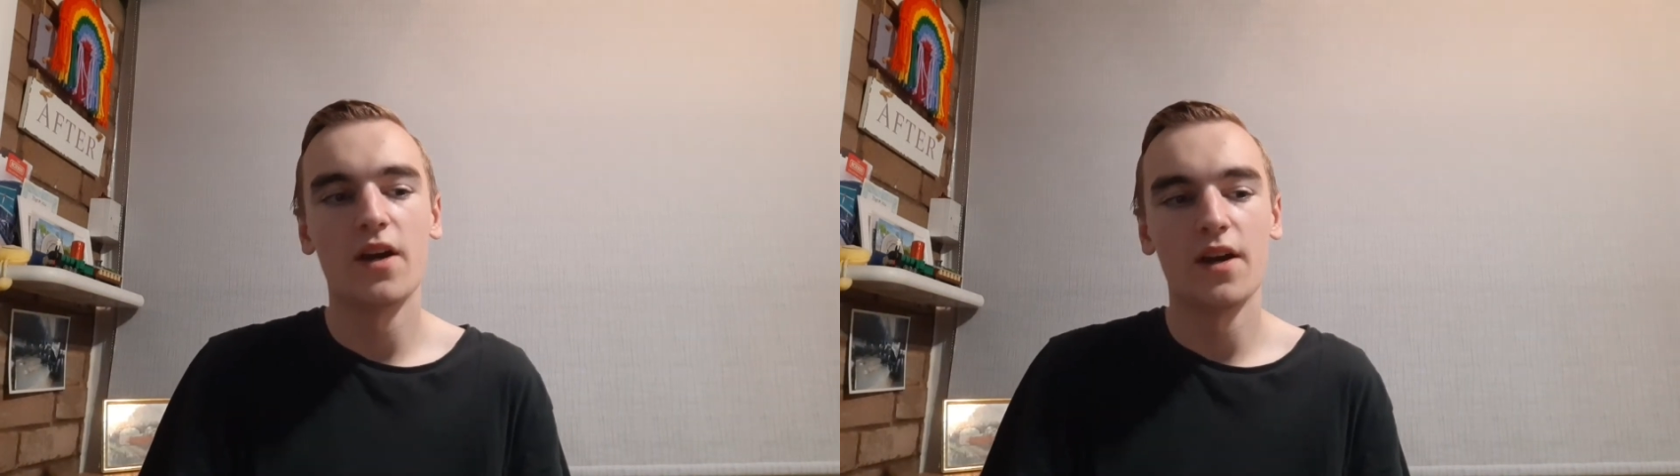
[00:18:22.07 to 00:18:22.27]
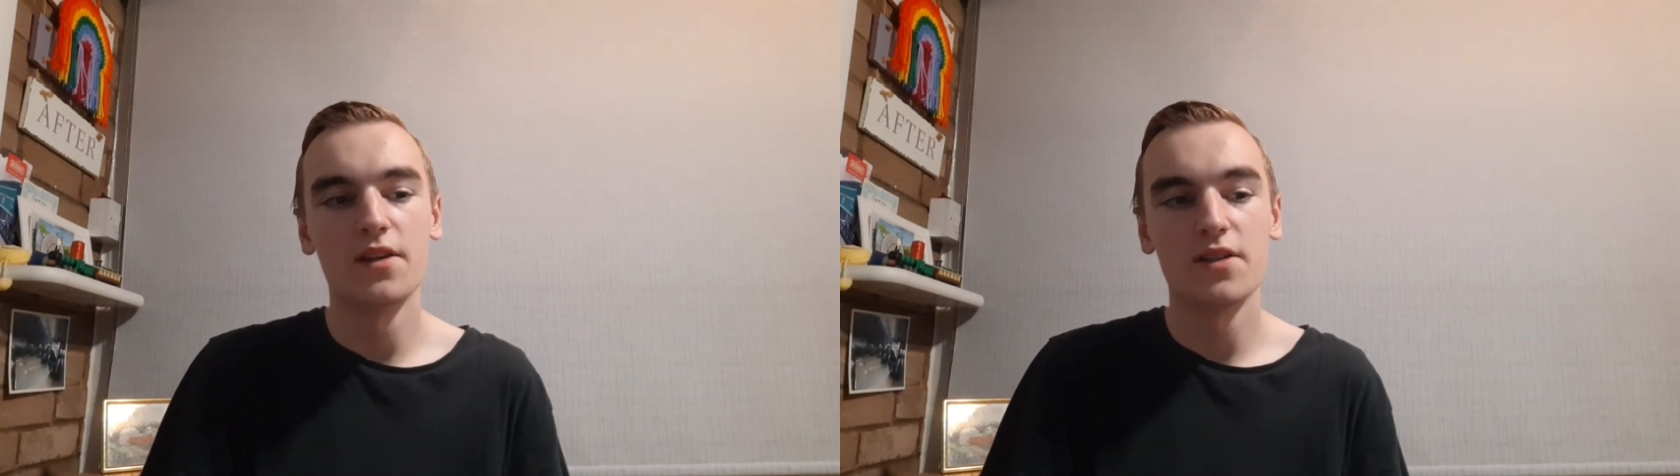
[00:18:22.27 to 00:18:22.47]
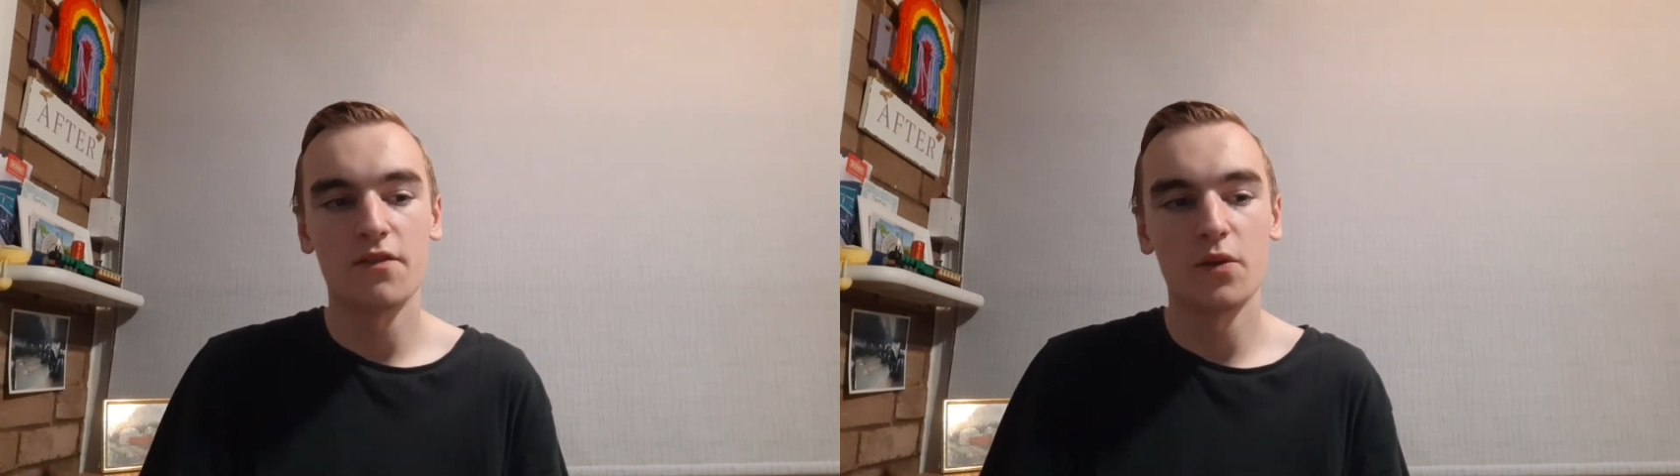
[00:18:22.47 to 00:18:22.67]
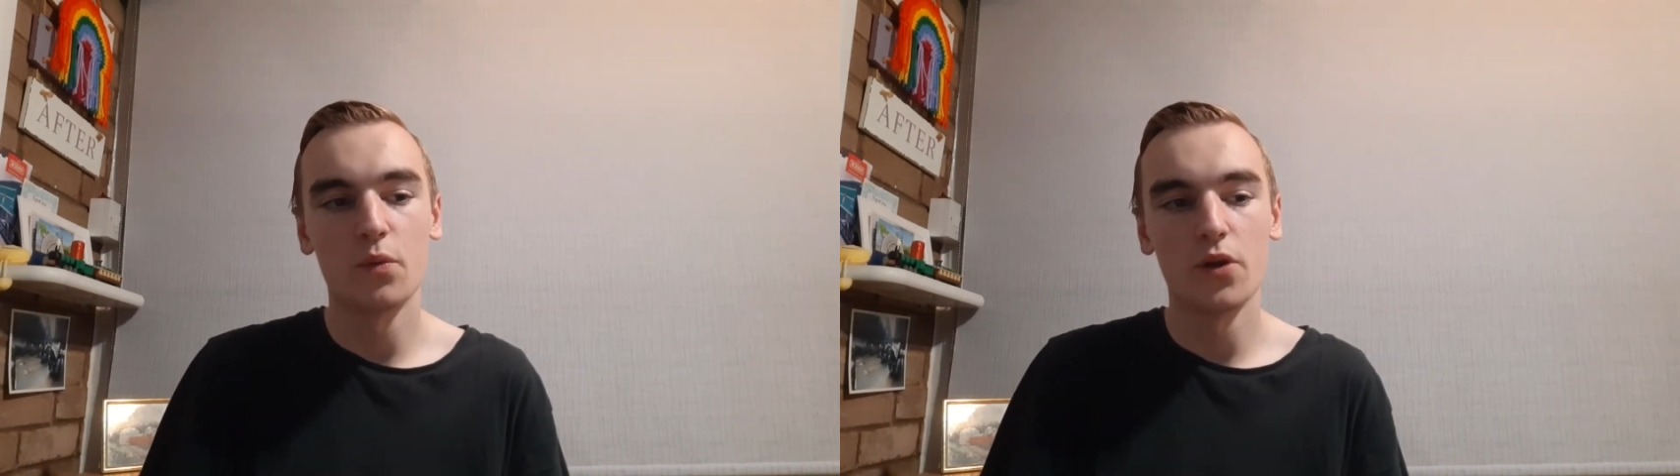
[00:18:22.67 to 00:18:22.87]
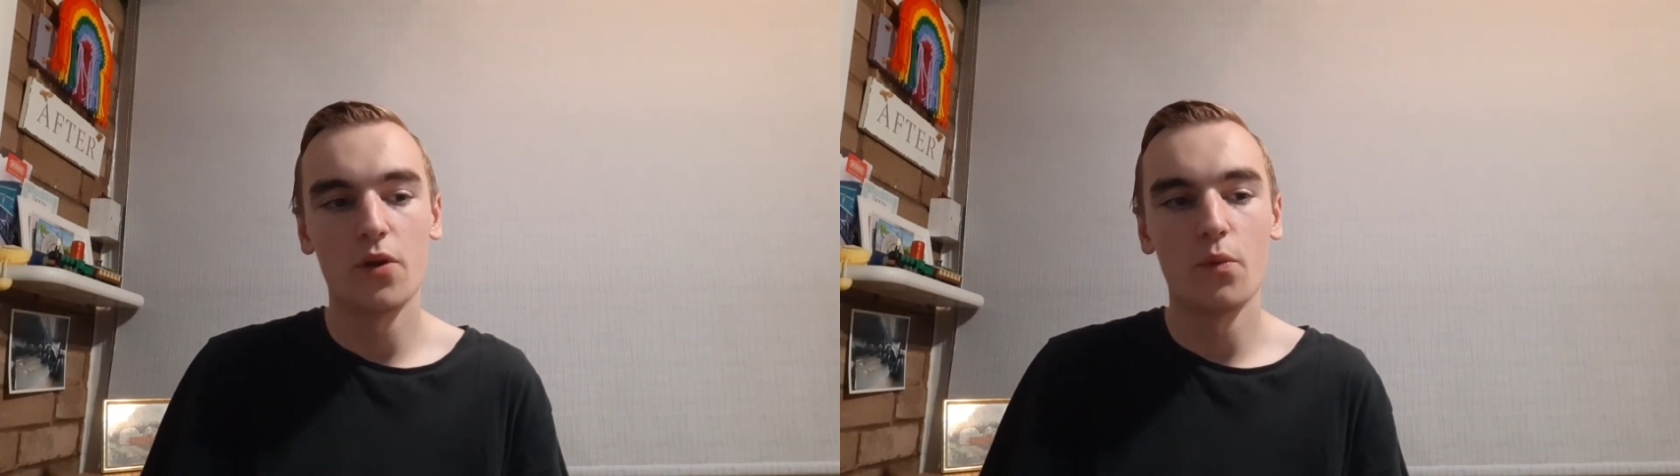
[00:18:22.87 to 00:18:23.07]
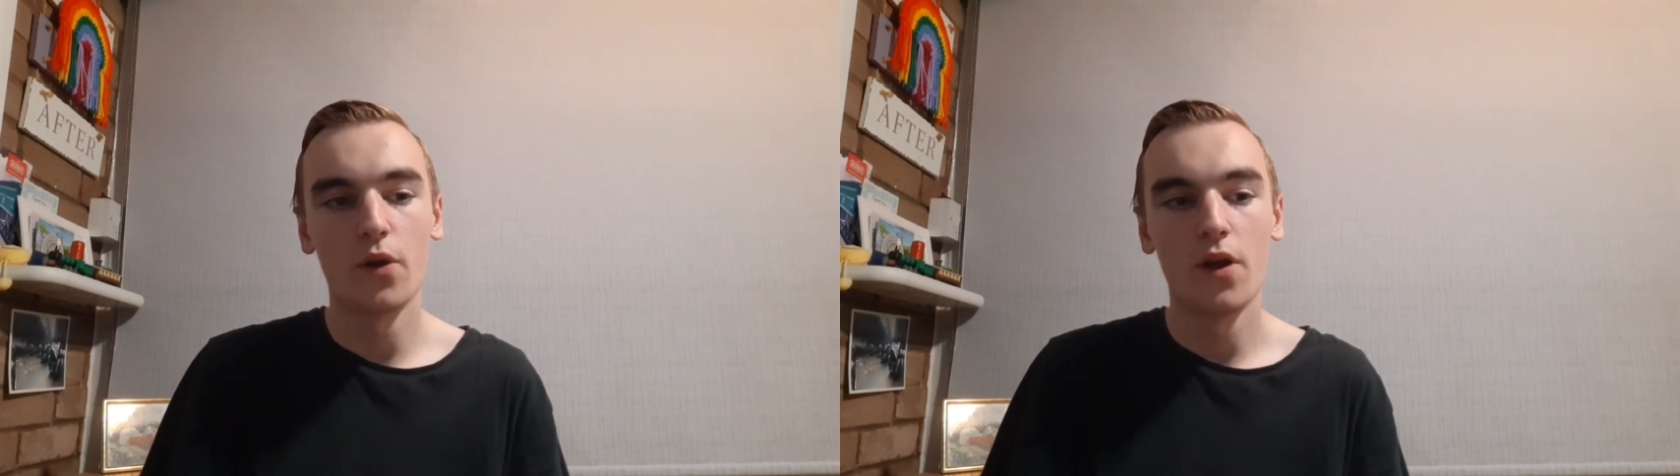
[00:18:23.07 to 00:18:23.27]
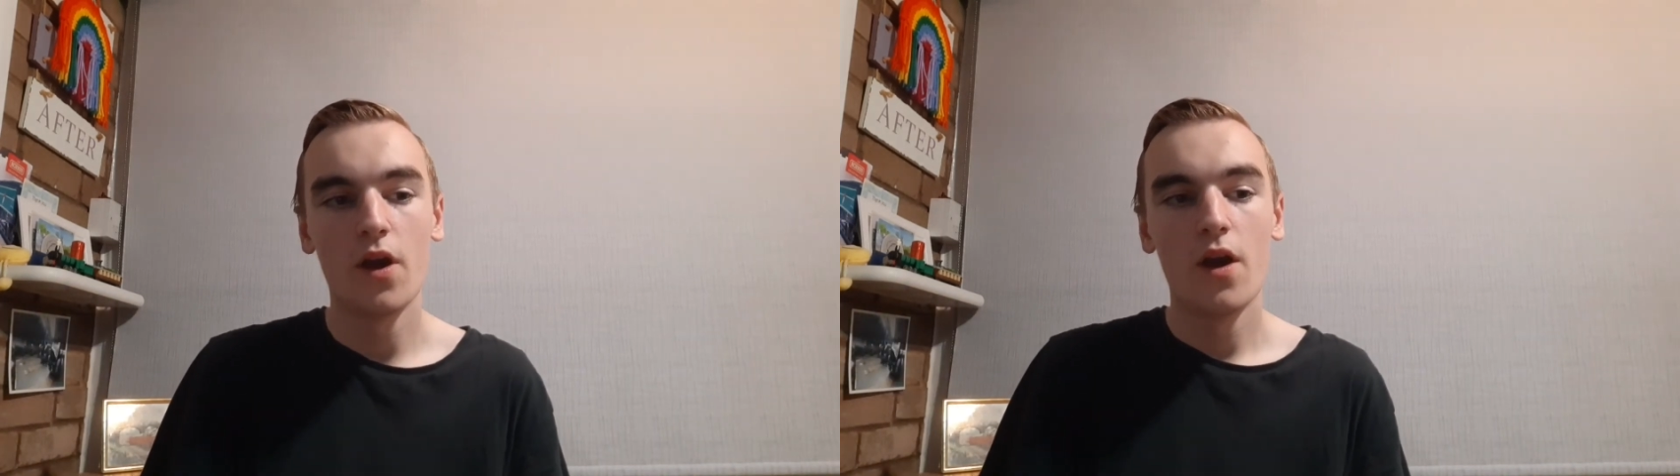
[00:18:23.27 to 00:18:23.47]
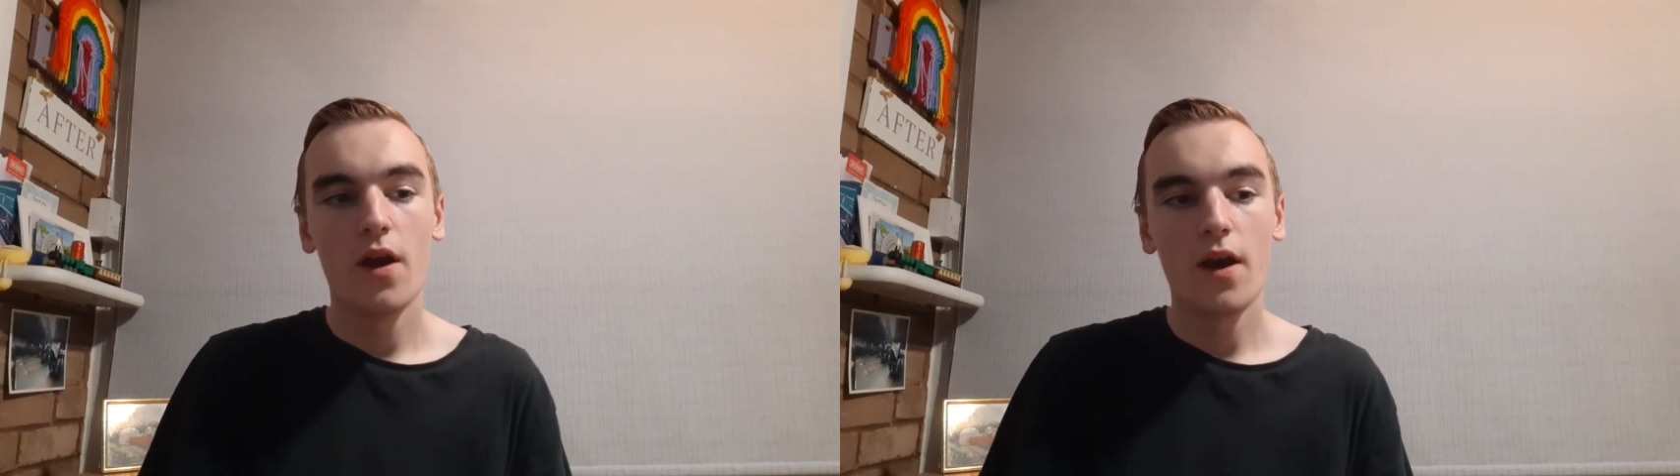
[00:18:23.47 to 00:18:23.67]
and I definitely would own one.
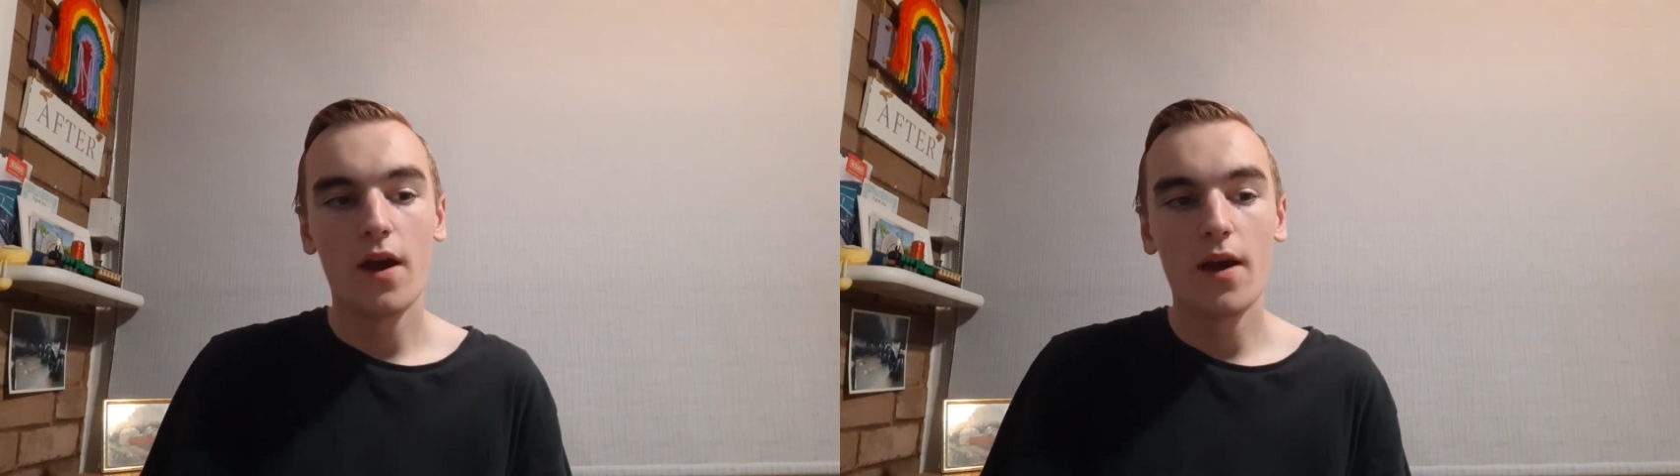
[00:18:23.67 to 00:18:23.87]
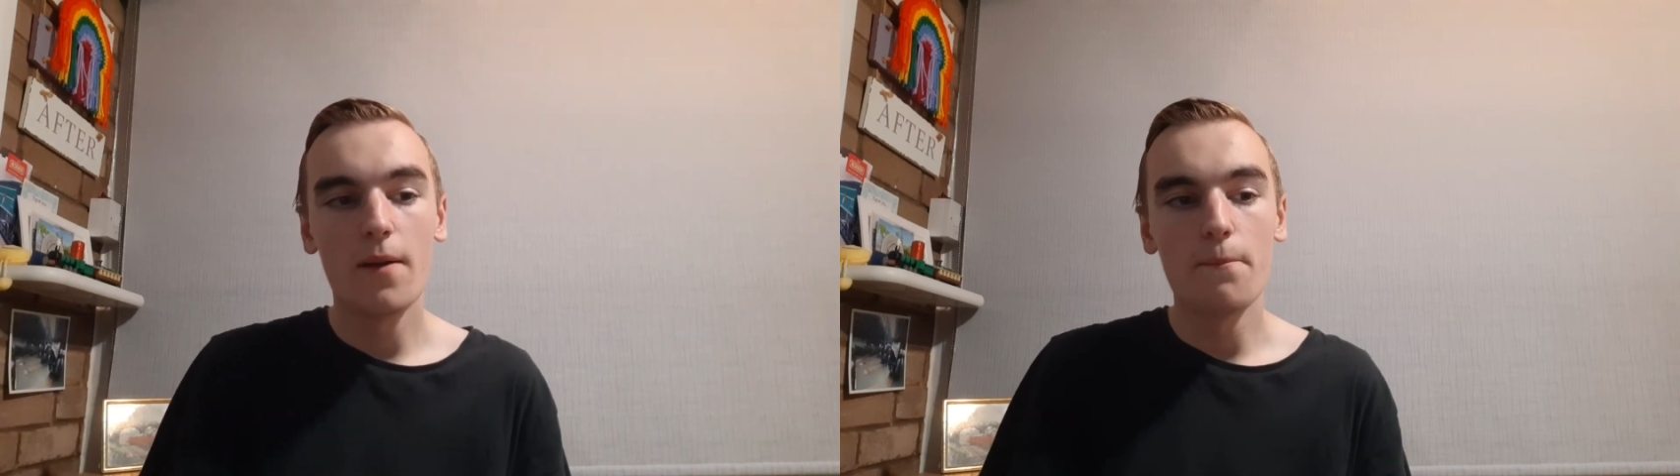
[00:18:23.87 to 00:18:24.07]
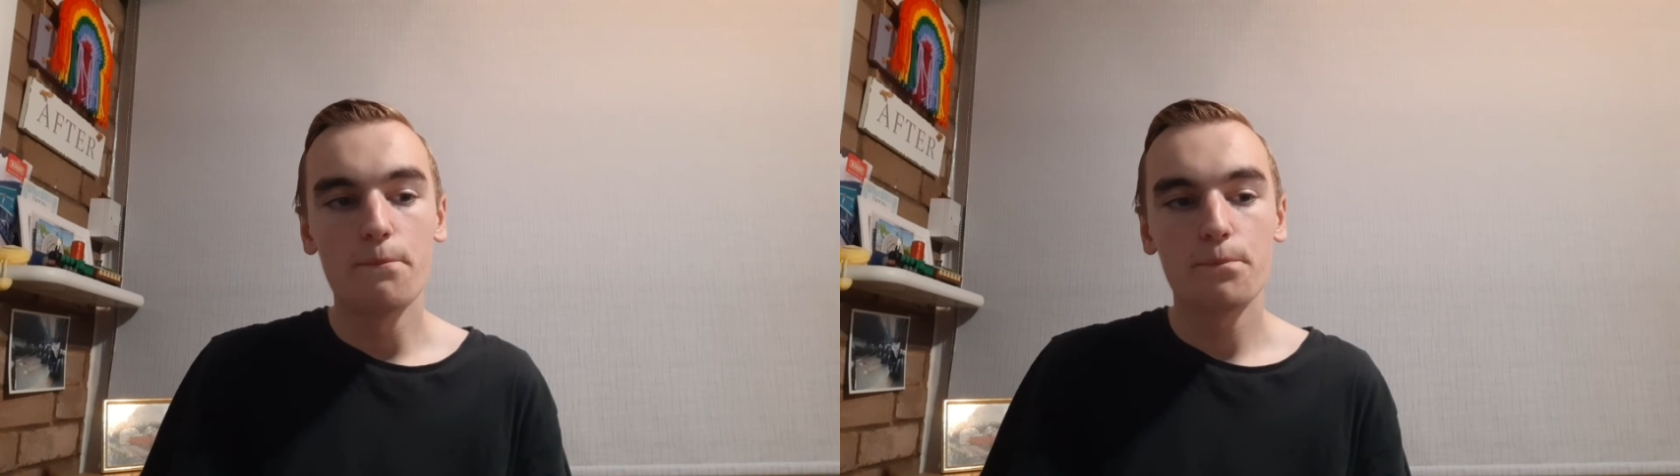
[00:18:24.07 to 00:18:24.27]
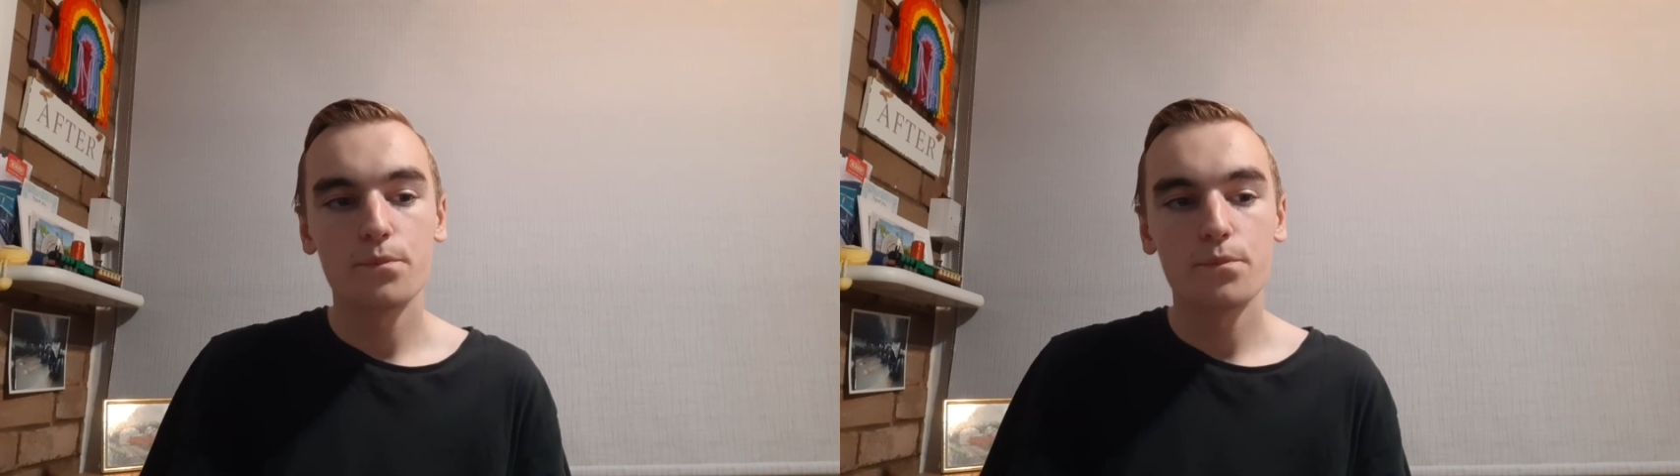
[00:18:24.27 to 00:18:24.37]
Um,